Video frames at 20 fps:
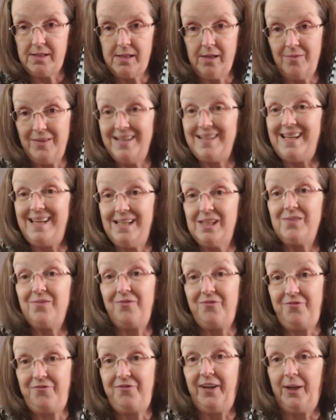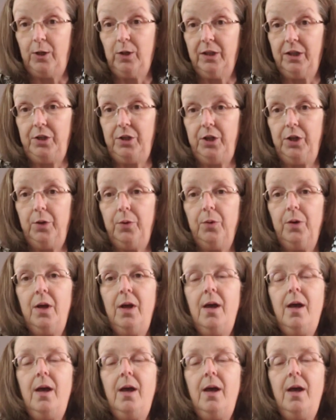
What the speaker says: so that is fairly new.